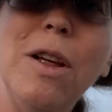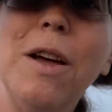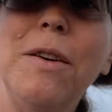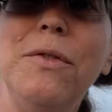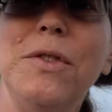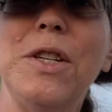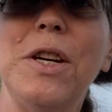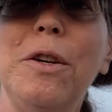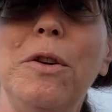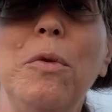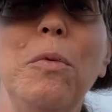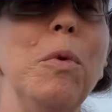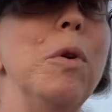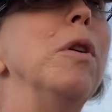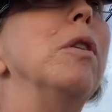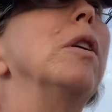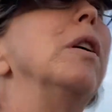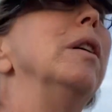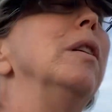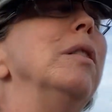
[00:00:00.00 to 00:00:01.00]
of dental
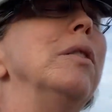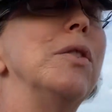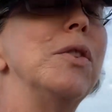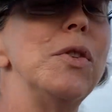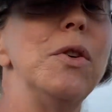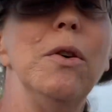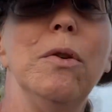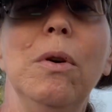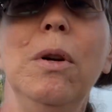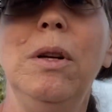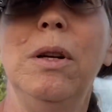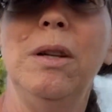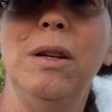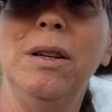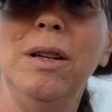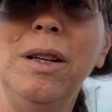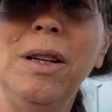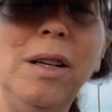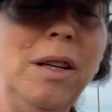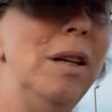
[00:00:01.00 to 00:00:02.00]
work. So
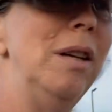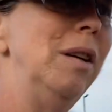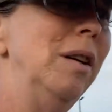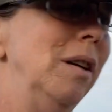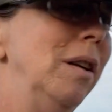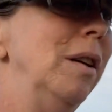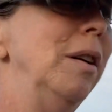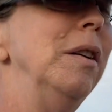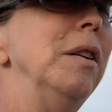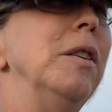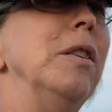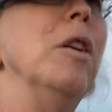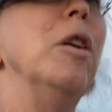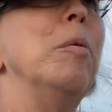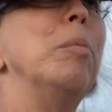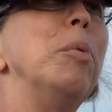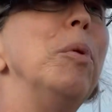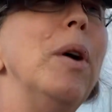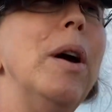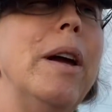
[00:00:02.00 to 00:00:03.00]
I'll
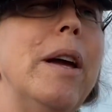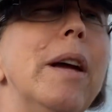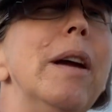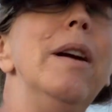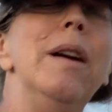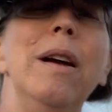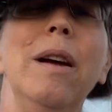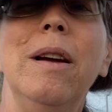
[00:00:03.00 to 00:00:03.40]
pray